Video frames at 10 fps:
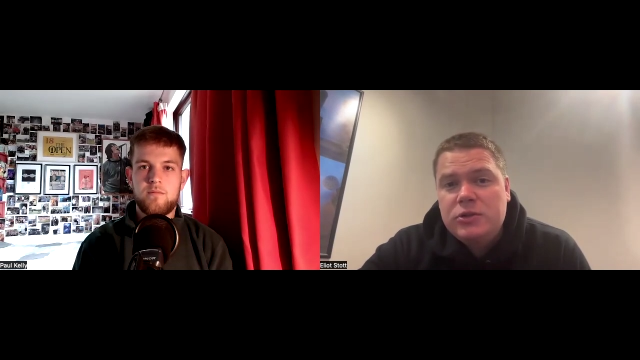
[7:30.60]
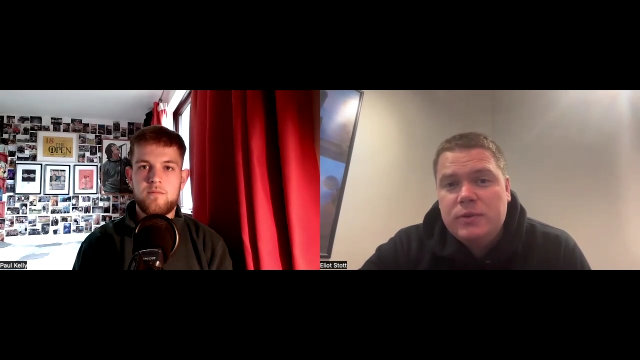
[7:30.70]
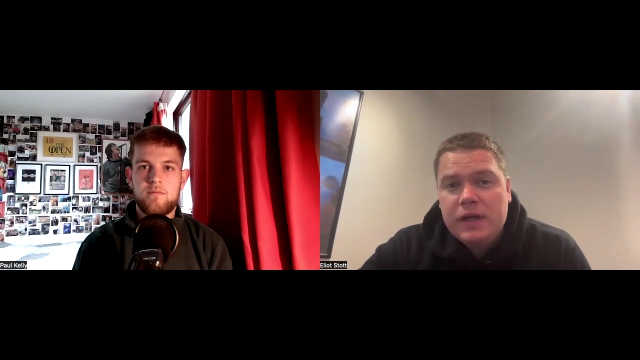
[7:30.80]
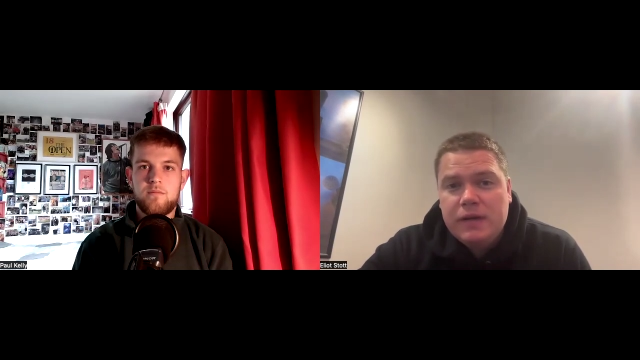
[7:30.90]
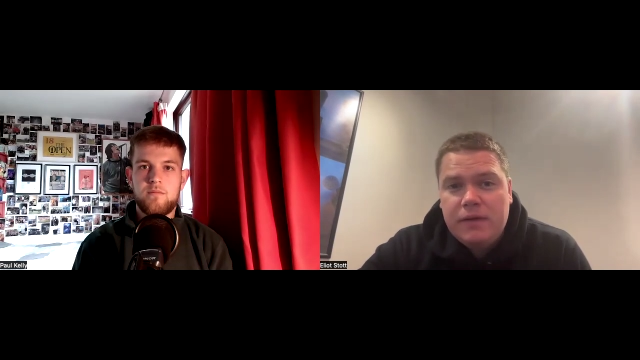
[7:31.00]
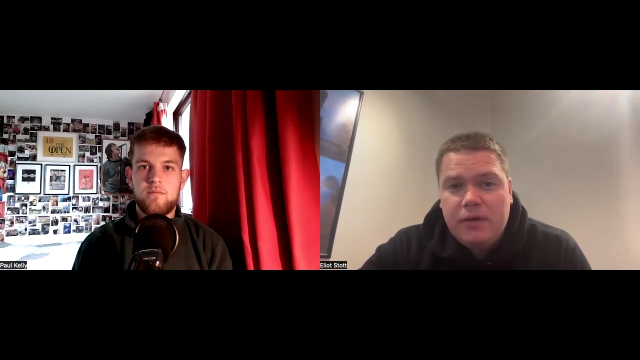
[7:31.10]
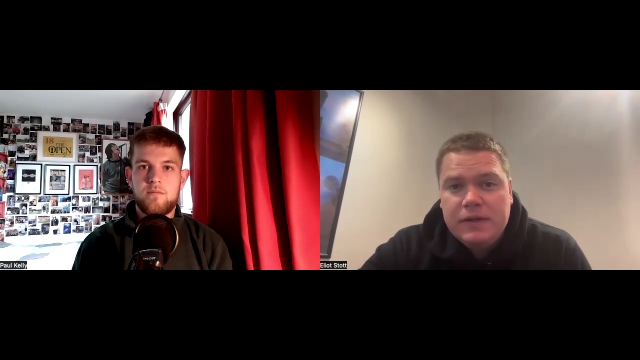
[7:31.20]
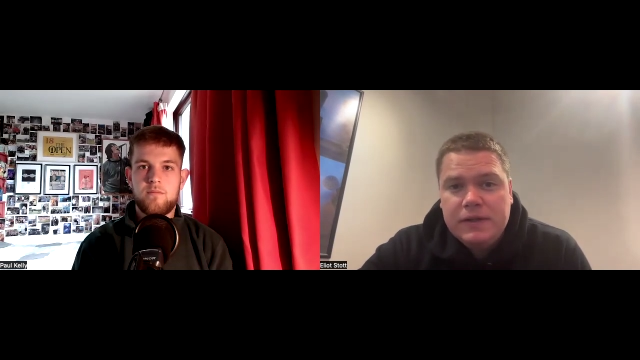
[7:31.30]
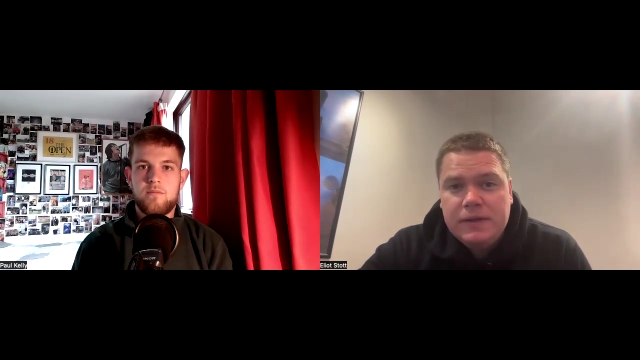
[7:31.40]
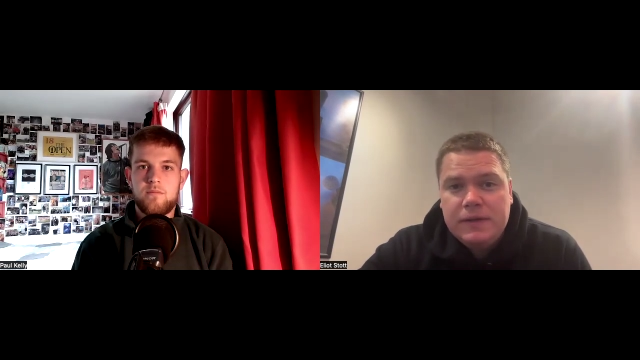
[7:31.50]
Speaker 1: to you again very
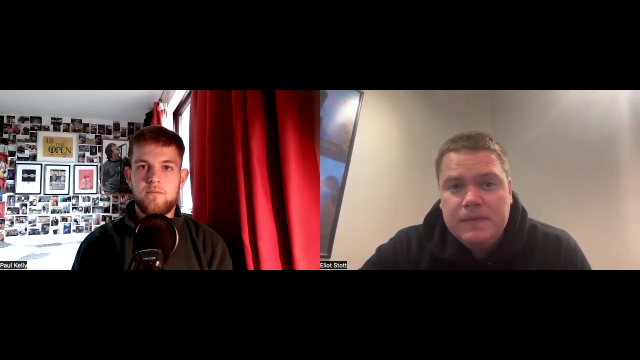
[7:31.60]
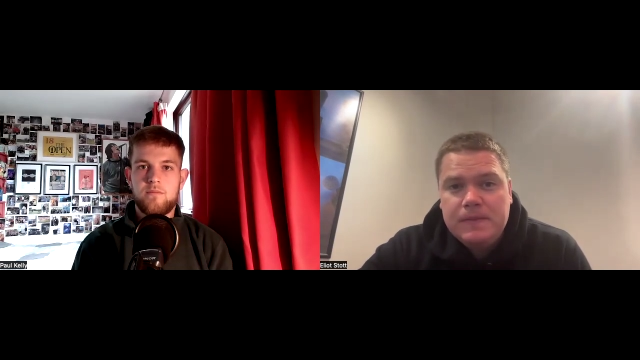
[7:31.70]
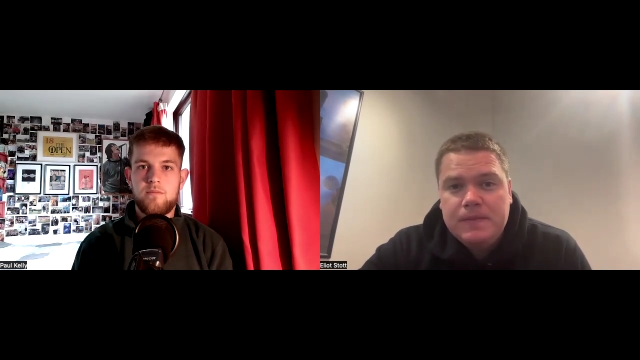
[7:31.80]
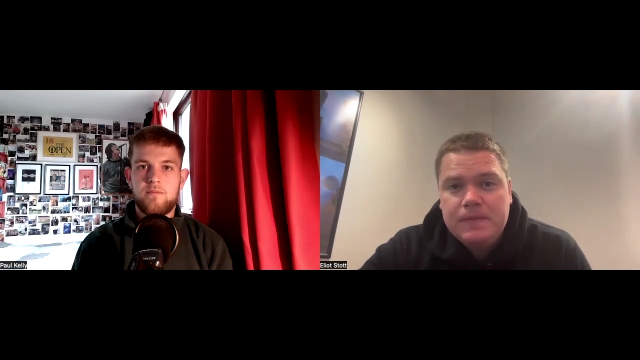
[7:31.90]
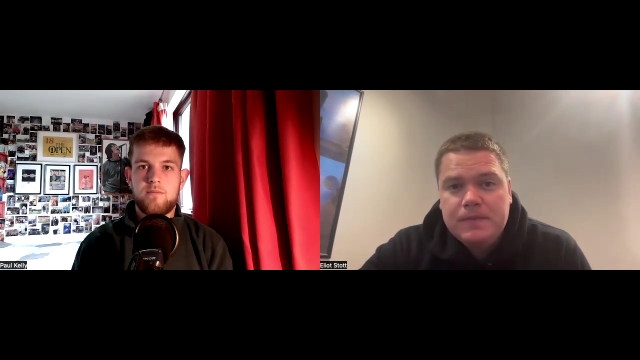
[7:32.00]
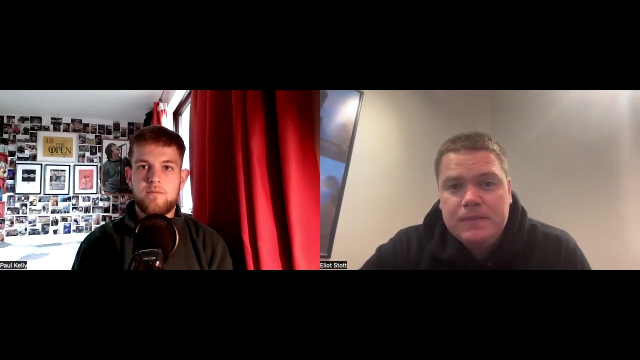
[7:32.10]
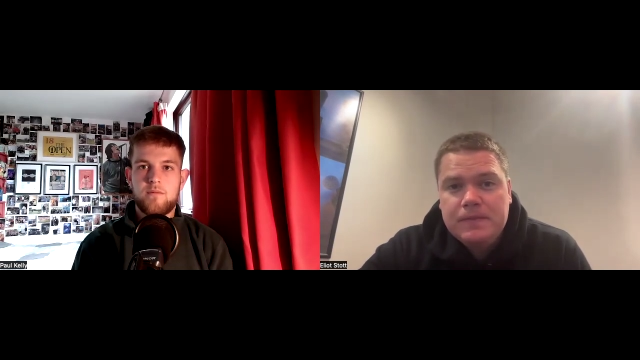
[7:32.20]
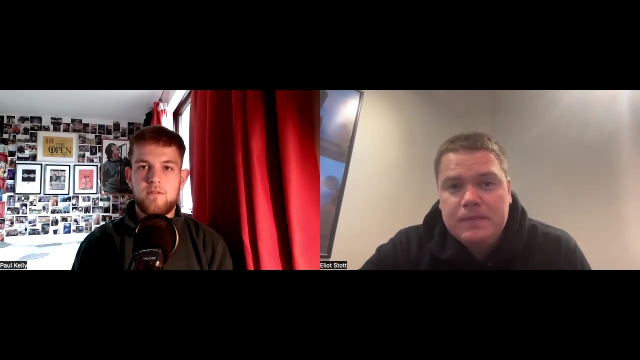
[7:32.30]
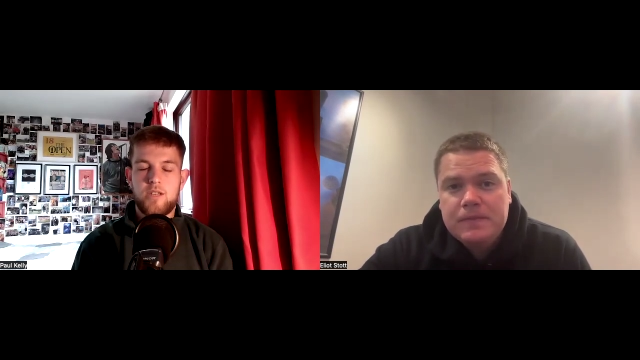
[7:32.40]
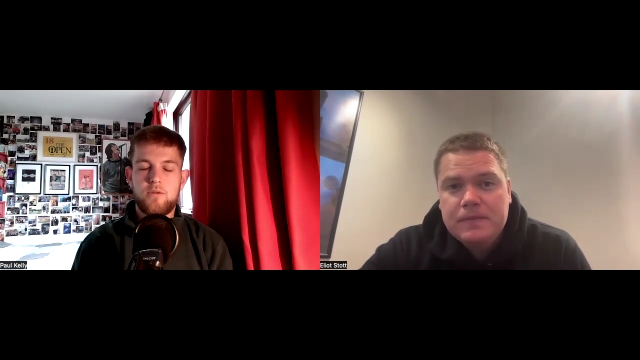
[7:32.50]
soon.
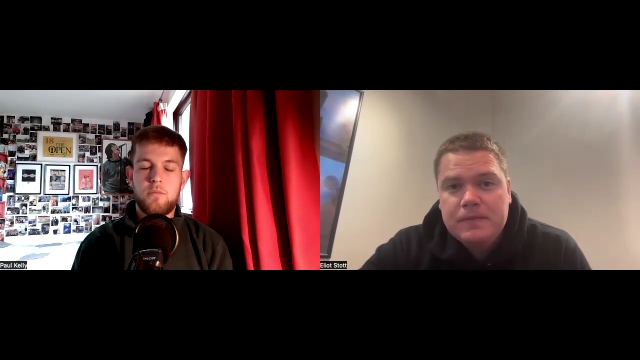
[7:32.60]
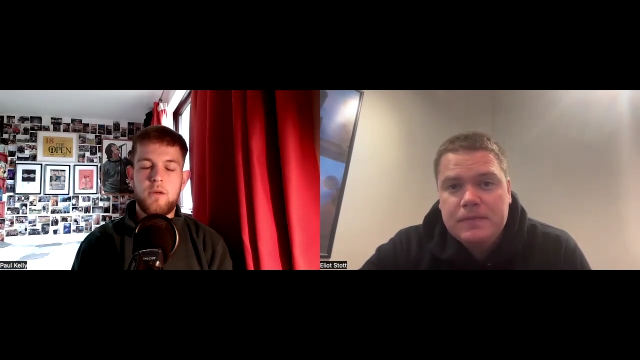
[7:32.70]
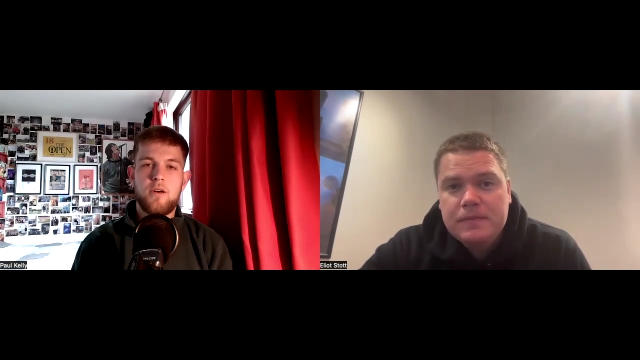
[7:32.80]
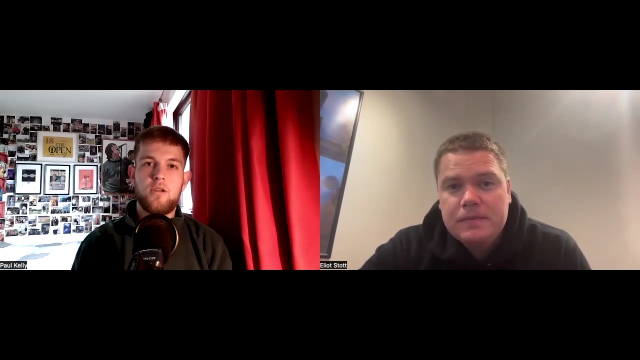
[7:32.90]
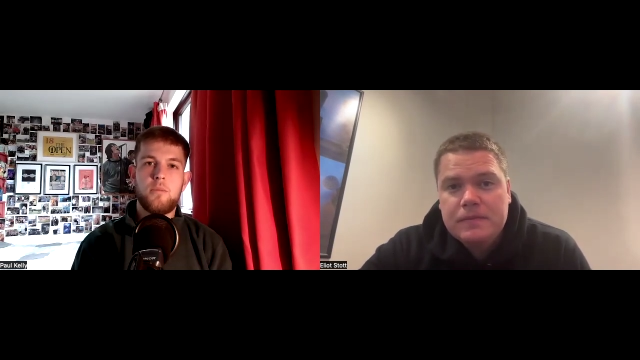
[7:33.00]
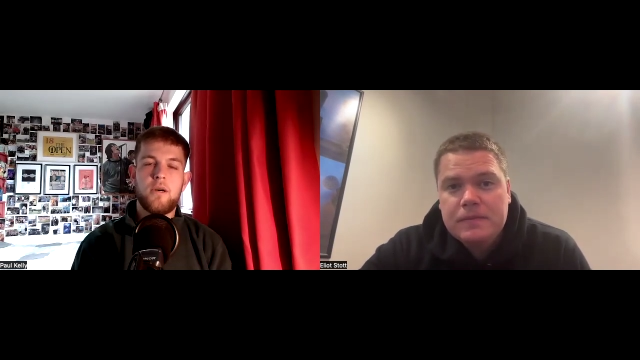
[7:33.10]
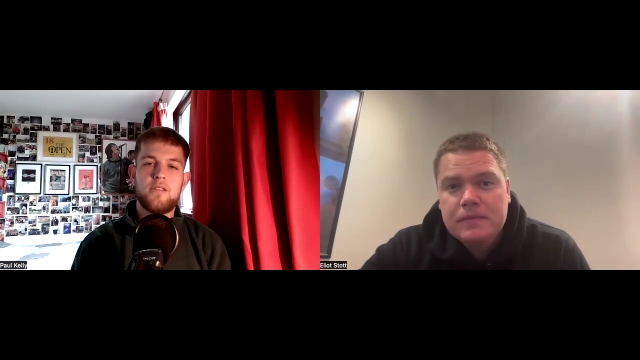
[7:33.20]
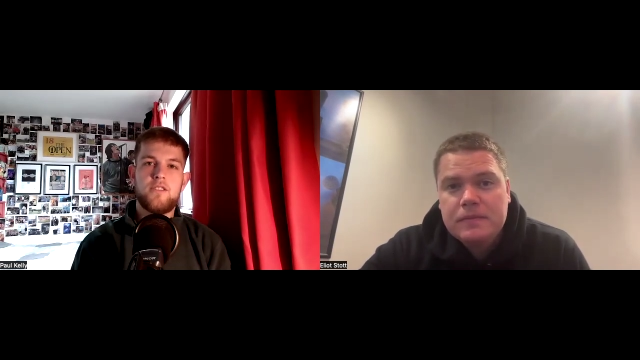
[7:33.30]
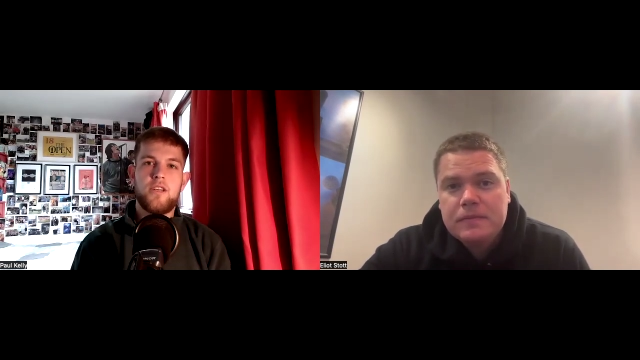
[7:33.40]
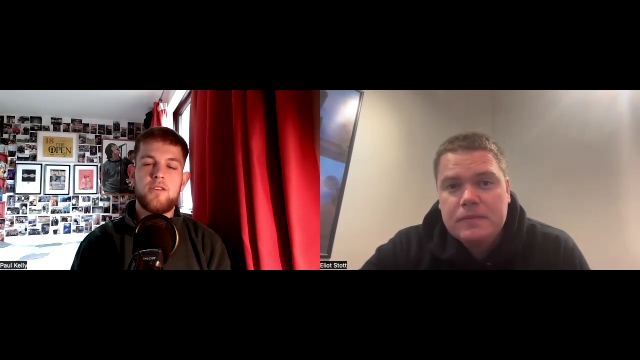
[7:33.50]
Speaker 2: That's what, mate. All the
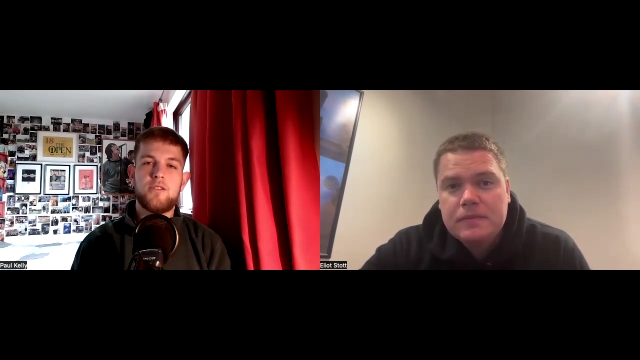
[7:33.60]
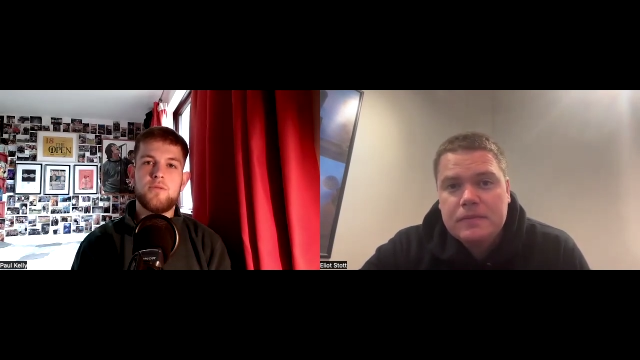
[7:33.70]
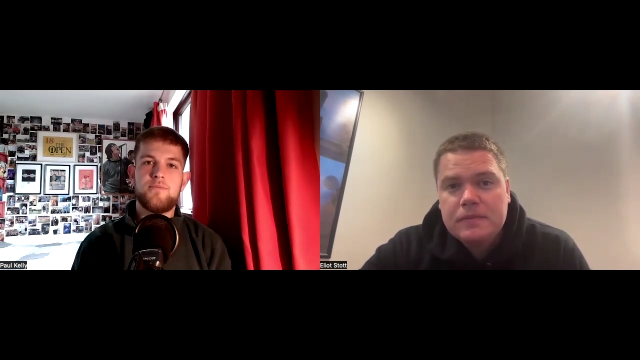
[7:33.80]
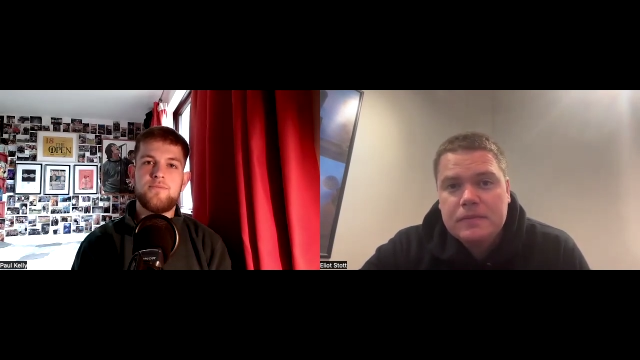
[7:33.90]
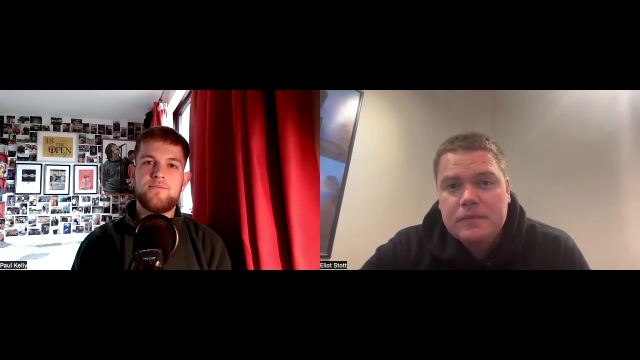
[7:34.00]
best. Cheers.